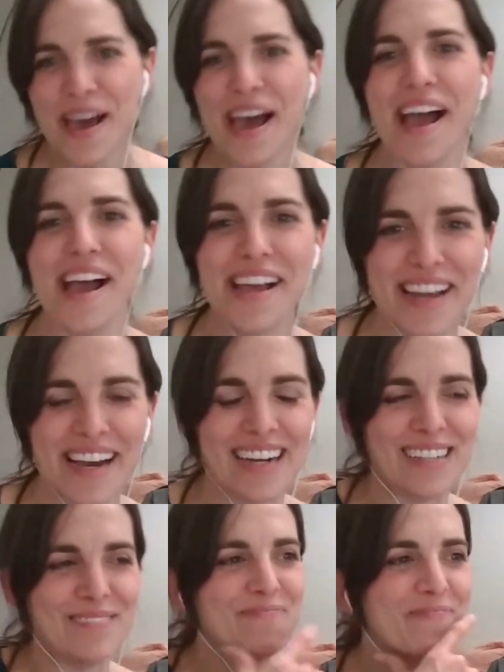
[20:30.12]

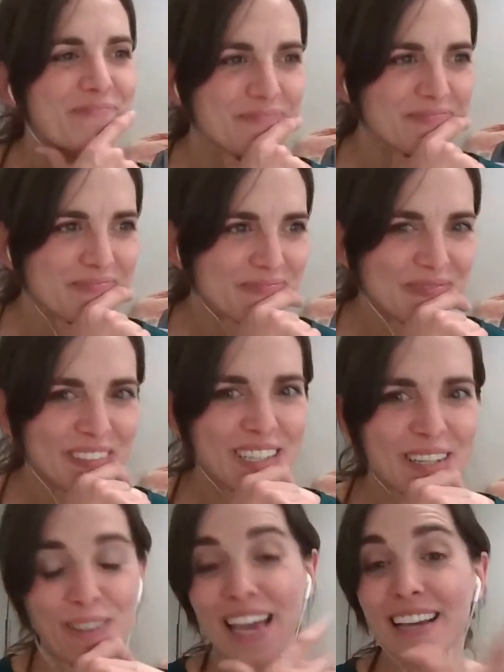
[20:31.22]
And,
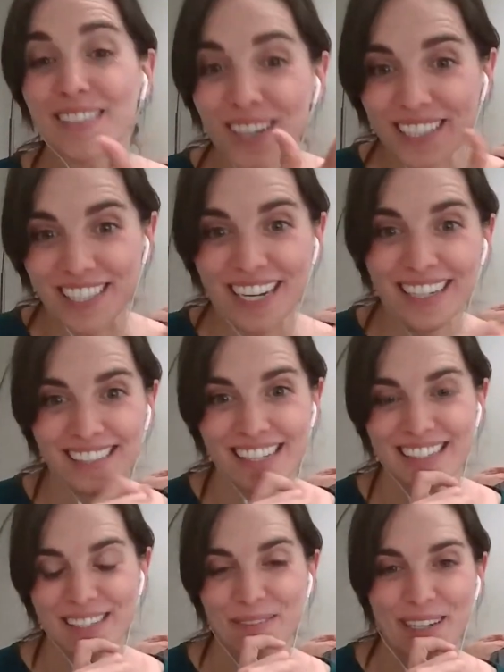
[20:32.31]
they took a chance
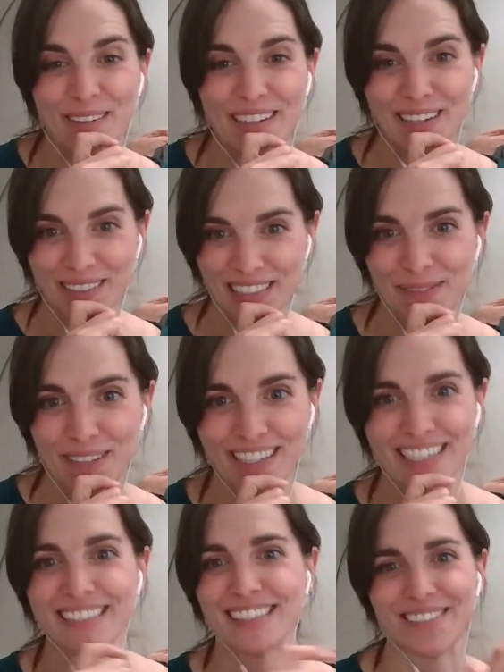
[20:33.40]
on somebody who had no
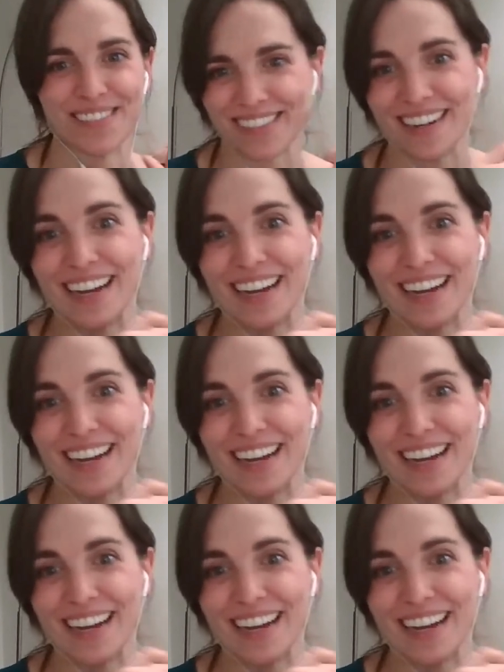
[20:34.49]
experience. Cool. It was great.